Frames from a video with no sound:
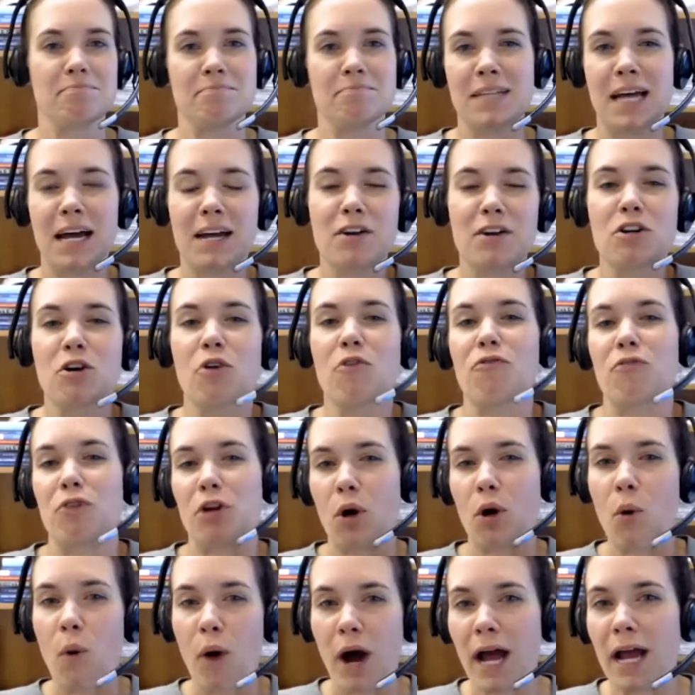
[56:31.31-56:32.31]
I don't know if
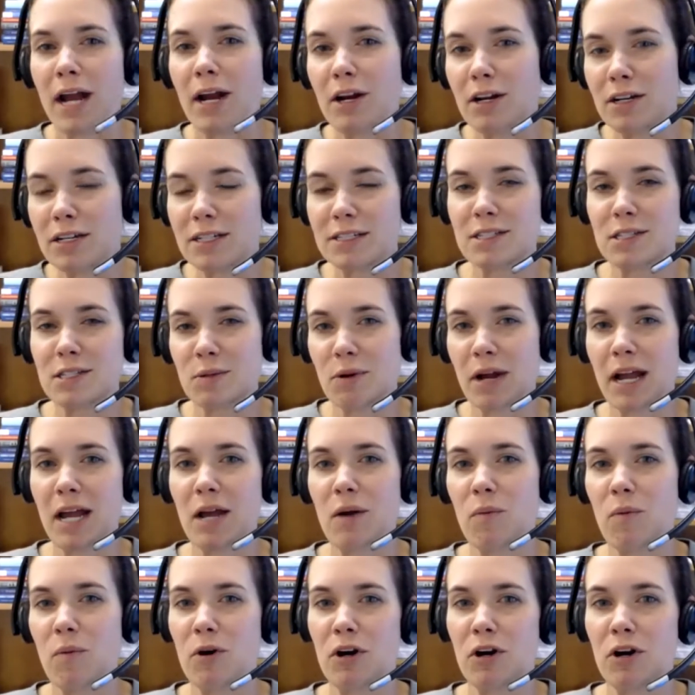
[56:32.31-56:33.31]
required is the right
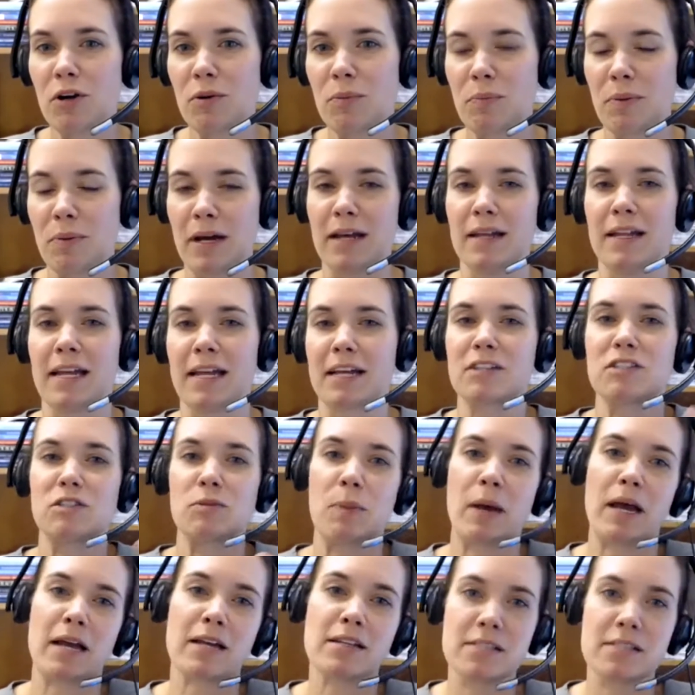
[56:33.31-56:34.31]
word, but
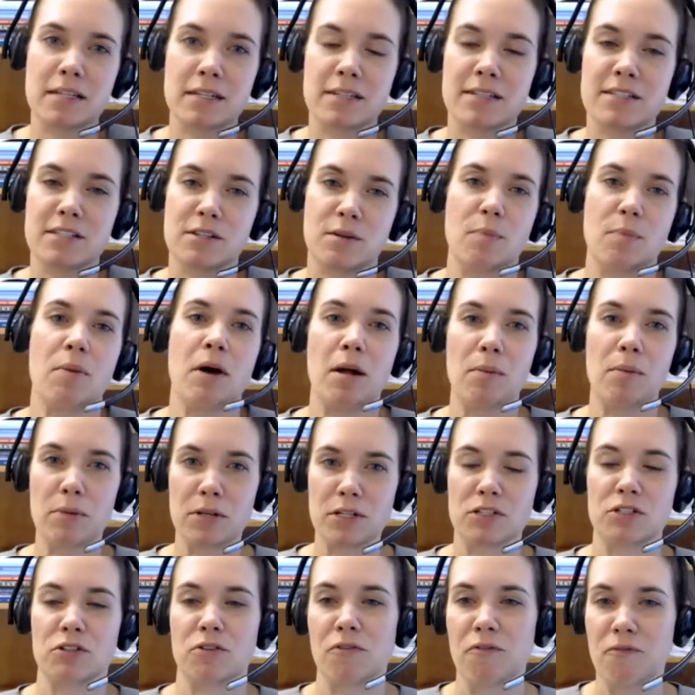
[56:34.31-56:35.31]
expected to
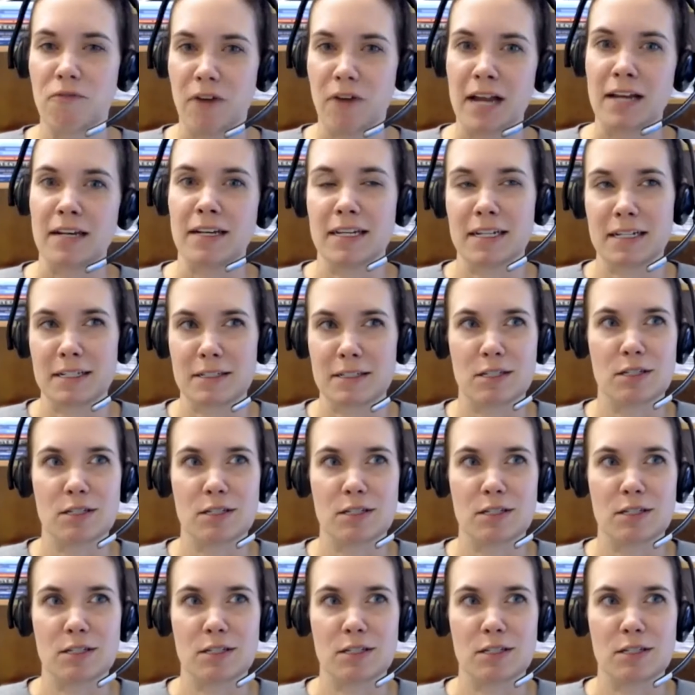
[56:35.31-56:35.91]
publish your findings.